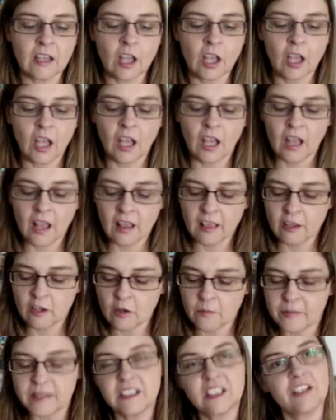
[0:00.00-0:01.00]
a
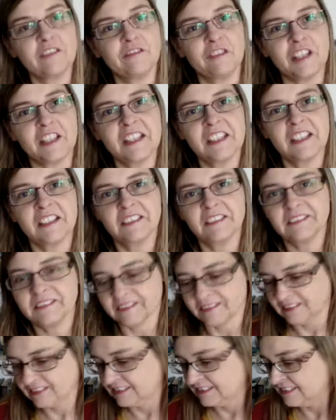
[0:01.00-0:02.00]
little bit different
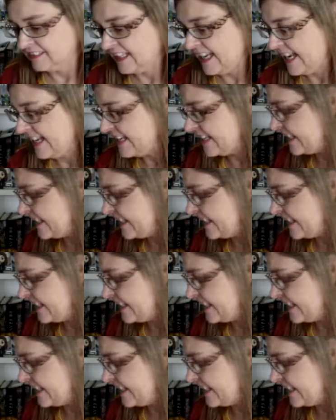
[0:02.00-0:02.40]
and